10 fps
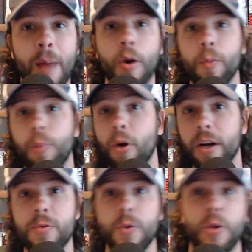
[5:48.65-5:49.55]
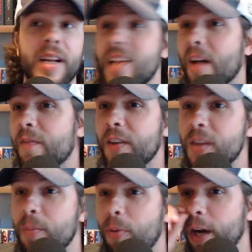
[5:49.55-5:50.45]
one hundred players, when you rank top
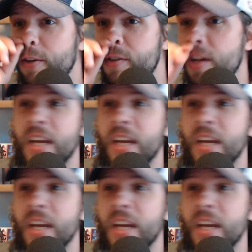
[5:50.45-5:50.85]
fifty players,